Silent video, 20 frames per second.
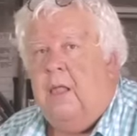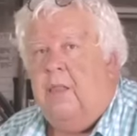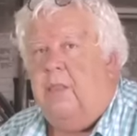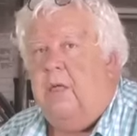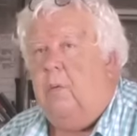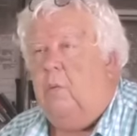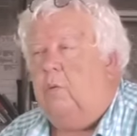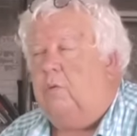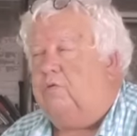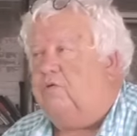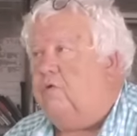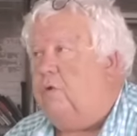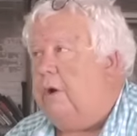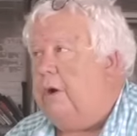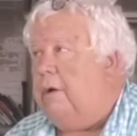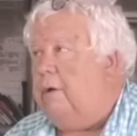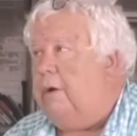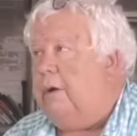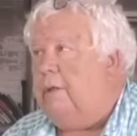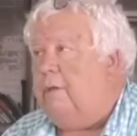that will
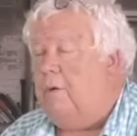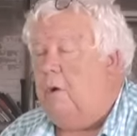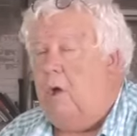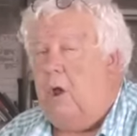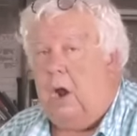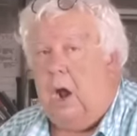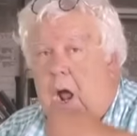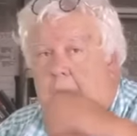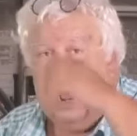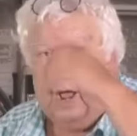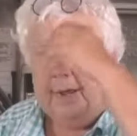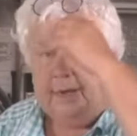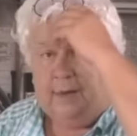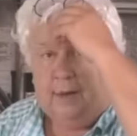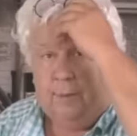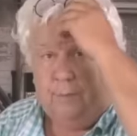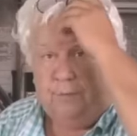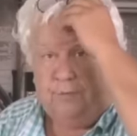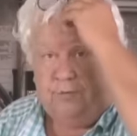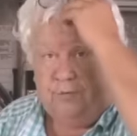trigger either on a high
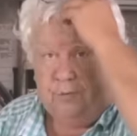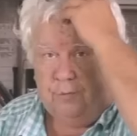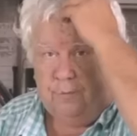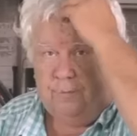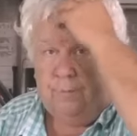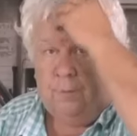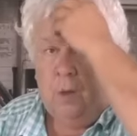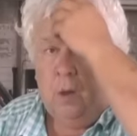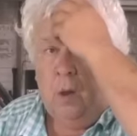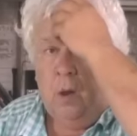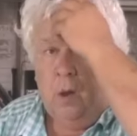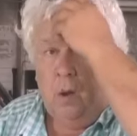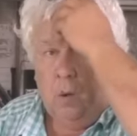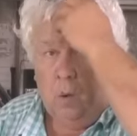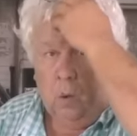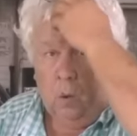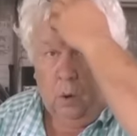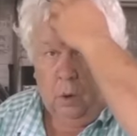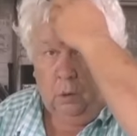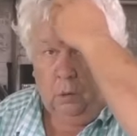temperature
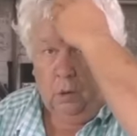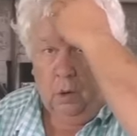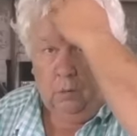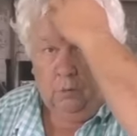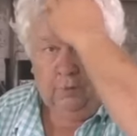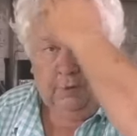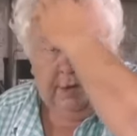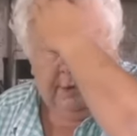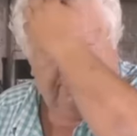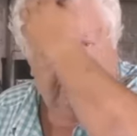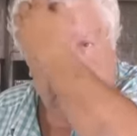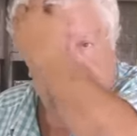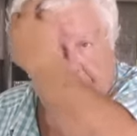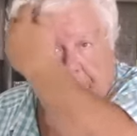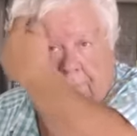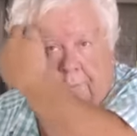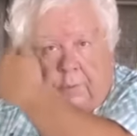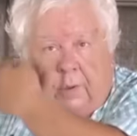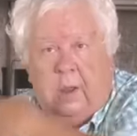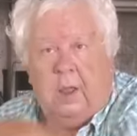or a low
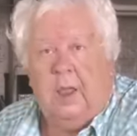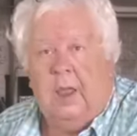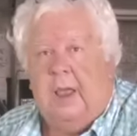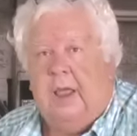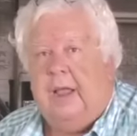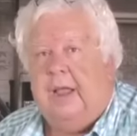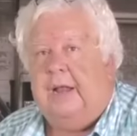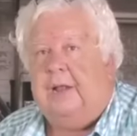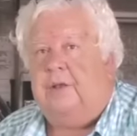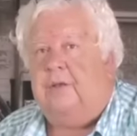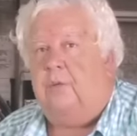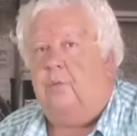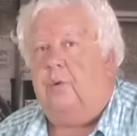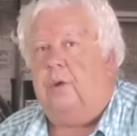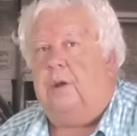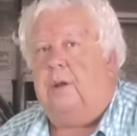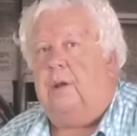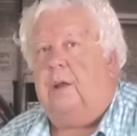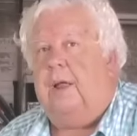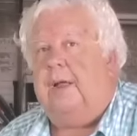temperature. And you
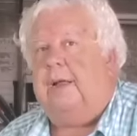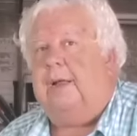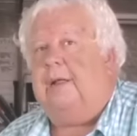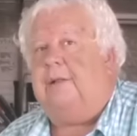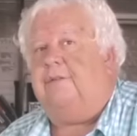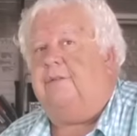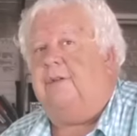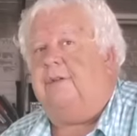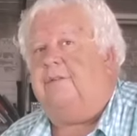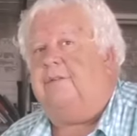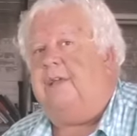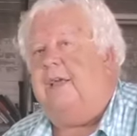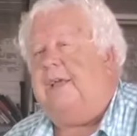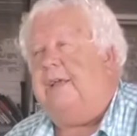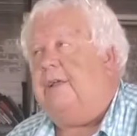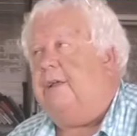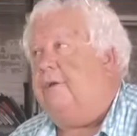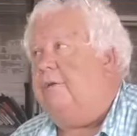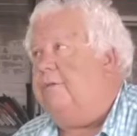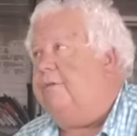would, like, as I say,
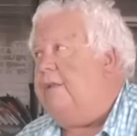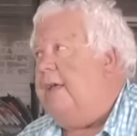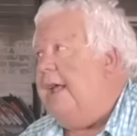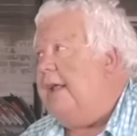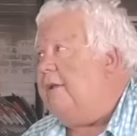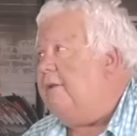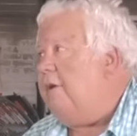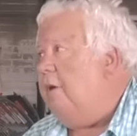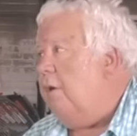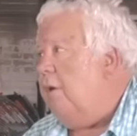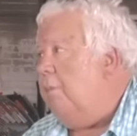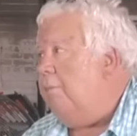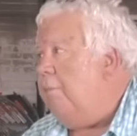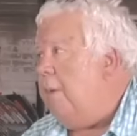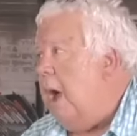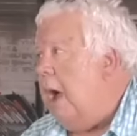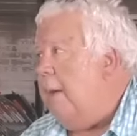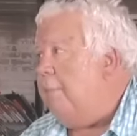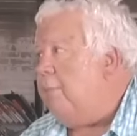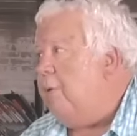use that to
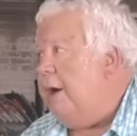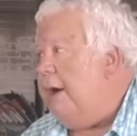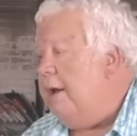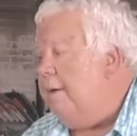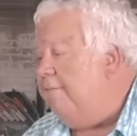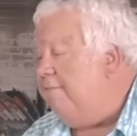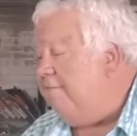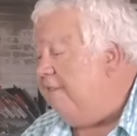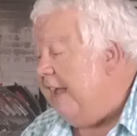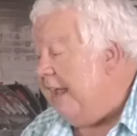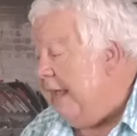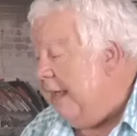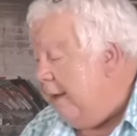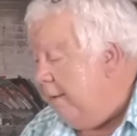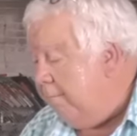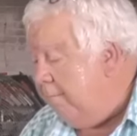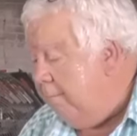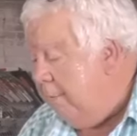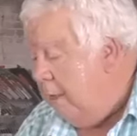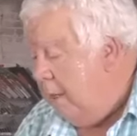operate a
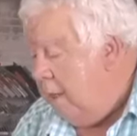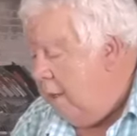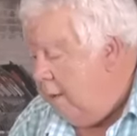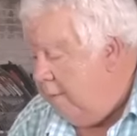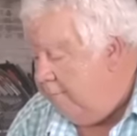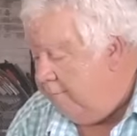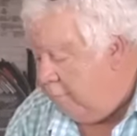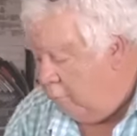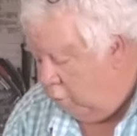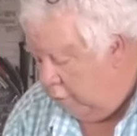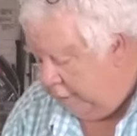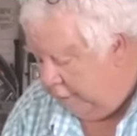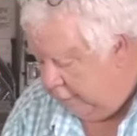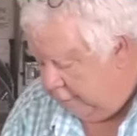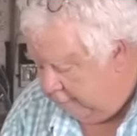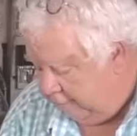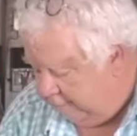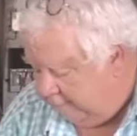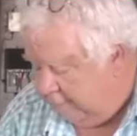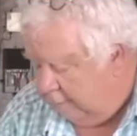fan for
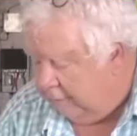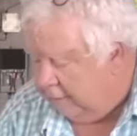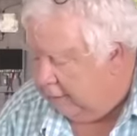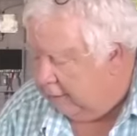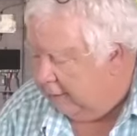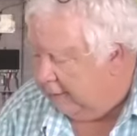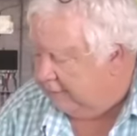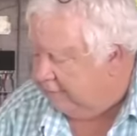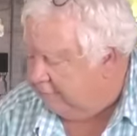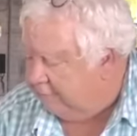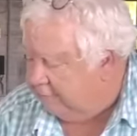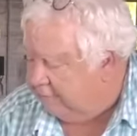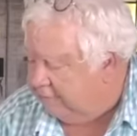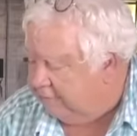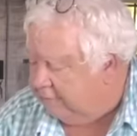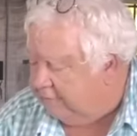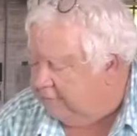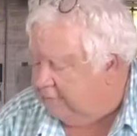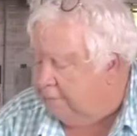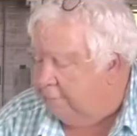your circulation
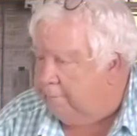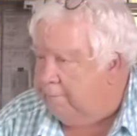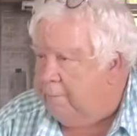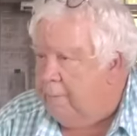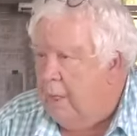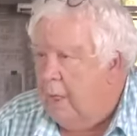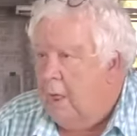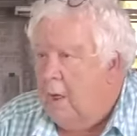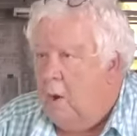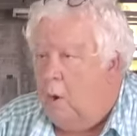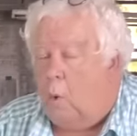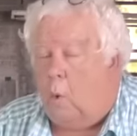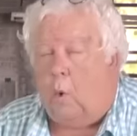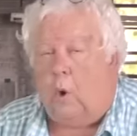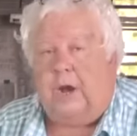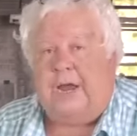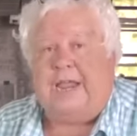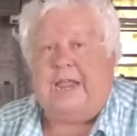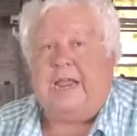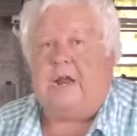system
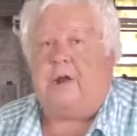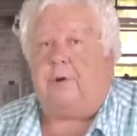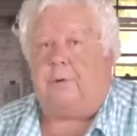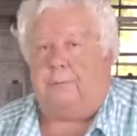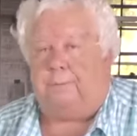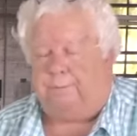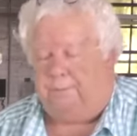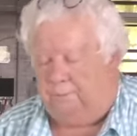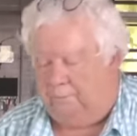or a heater.